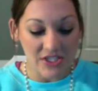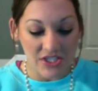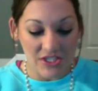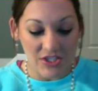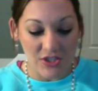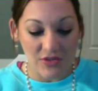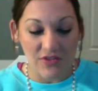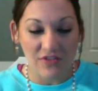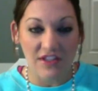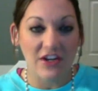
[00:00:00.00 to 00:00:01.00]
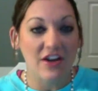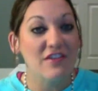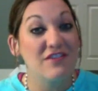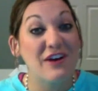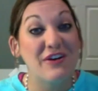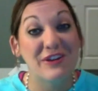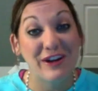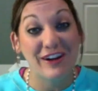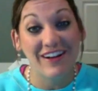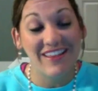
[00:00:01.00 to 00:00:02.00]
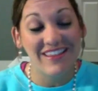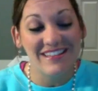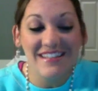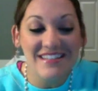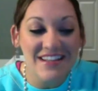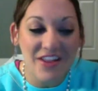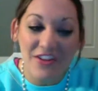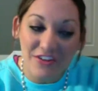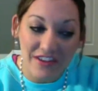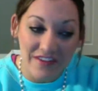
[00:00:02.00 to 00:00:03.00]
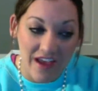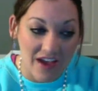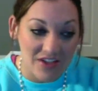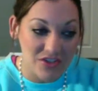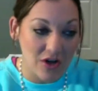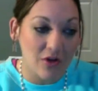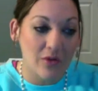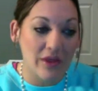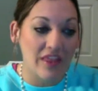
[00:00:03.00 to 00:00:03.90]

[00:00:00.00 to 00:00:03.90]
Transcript: to the fear of failure. And this is another thing that I struggle with.